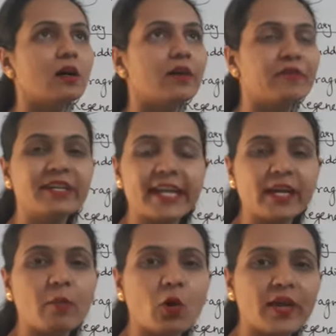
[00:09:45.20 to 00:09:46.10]
we'll take
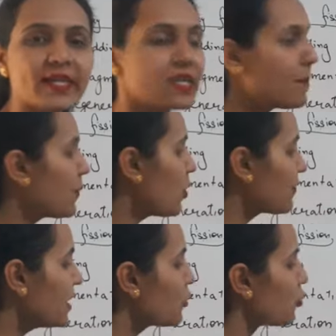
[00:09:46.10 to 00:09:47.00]
about example of
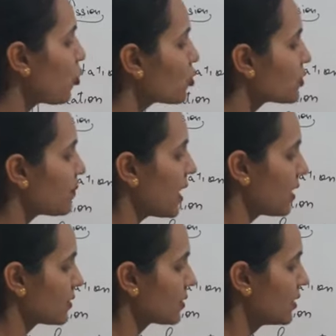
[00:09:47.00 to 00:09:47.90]
the rose
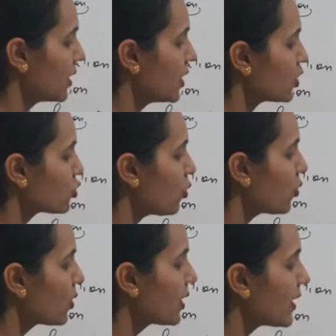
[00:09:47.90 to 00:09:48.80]
plant.
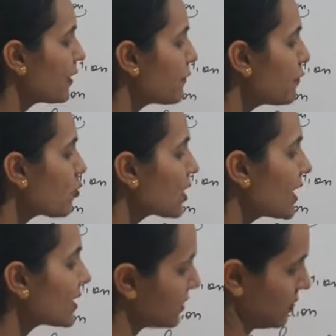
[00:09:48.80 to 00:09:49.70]
So if you
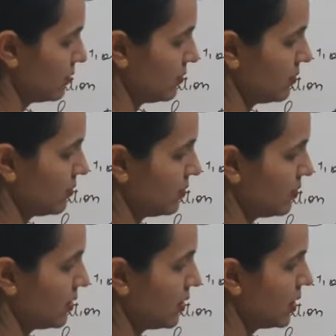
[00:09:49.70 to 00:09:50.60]
cut
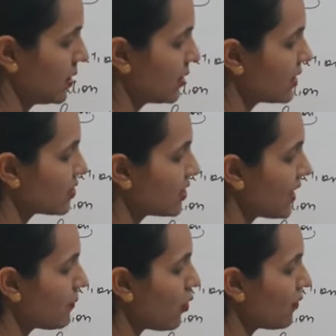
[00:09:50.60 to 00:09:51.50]
the
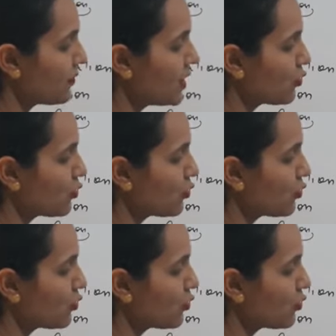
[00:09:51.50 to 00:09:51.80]
stem of the